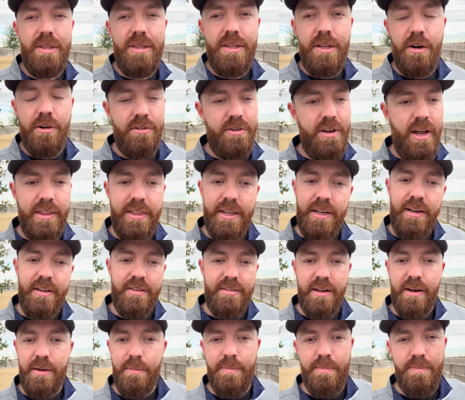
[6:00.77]
There's nothing
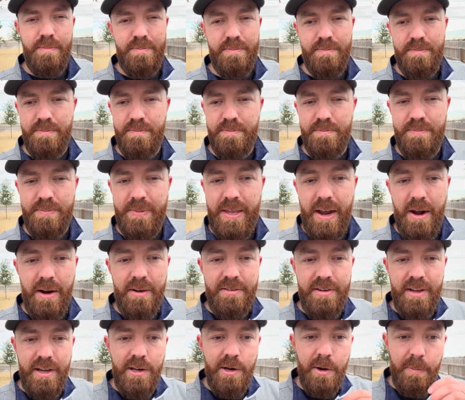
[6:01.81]
that's going to
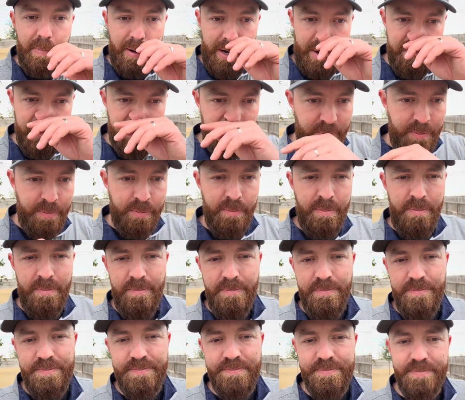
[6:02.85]
guarantee your pipes from
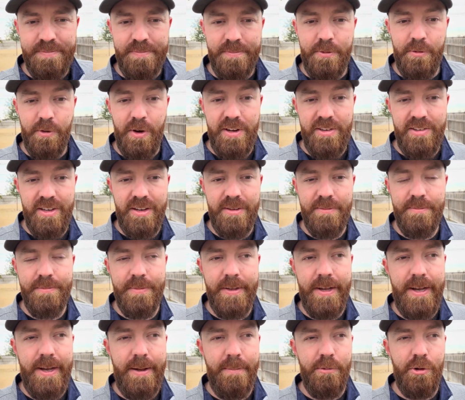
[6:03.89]
freezing.
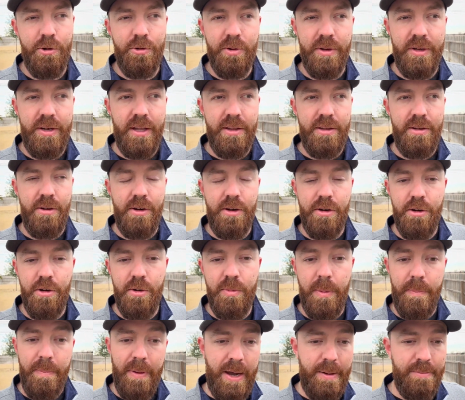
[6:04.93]
There's really nothing you can do,
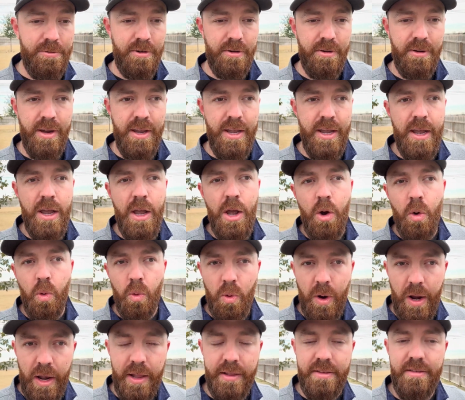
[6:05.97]
but pipes are
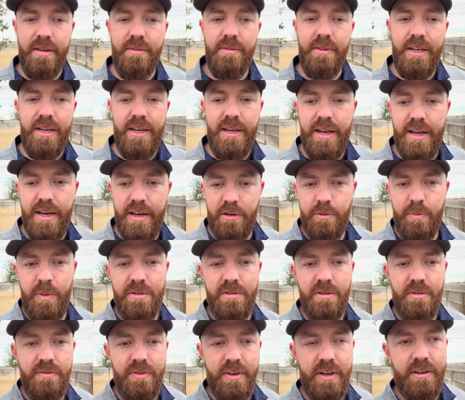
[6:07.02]
relatively
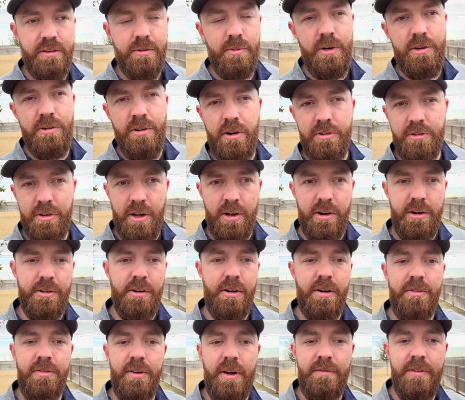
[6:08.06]
inexpensive fix. We charge
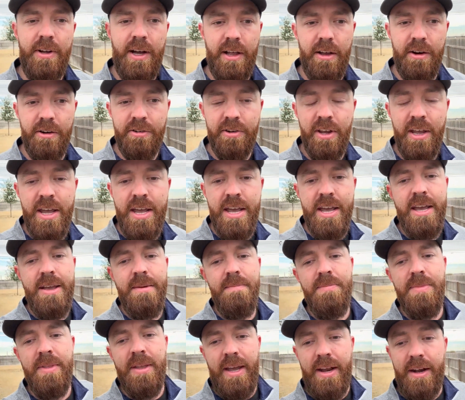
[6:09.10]
$135
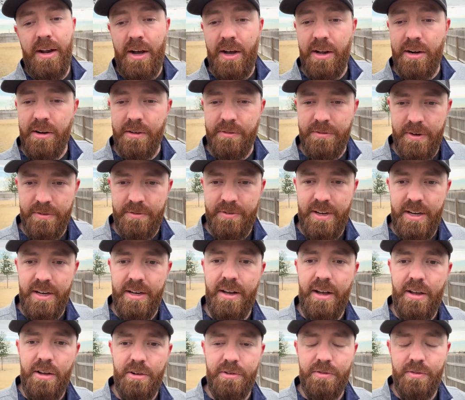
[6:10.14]
and
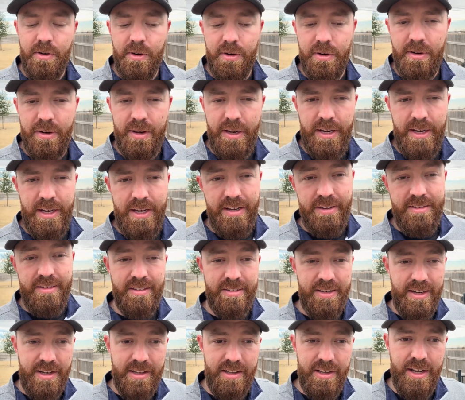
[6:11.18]
$115 for any
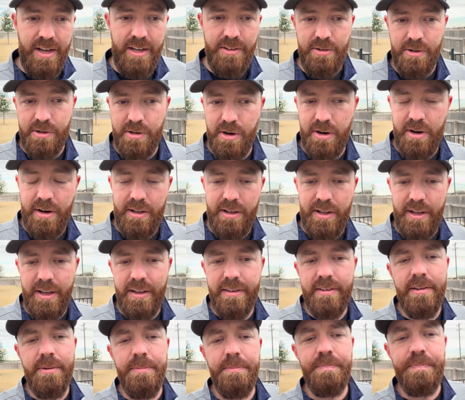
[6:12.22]
existing clients or current
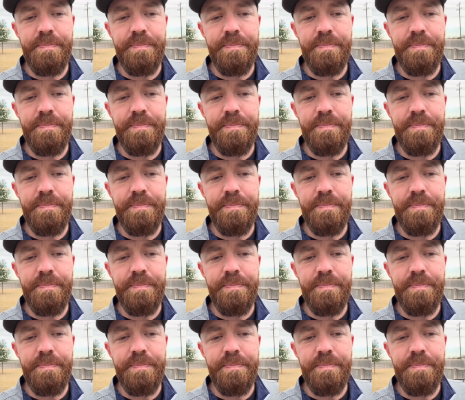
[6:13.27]
clients.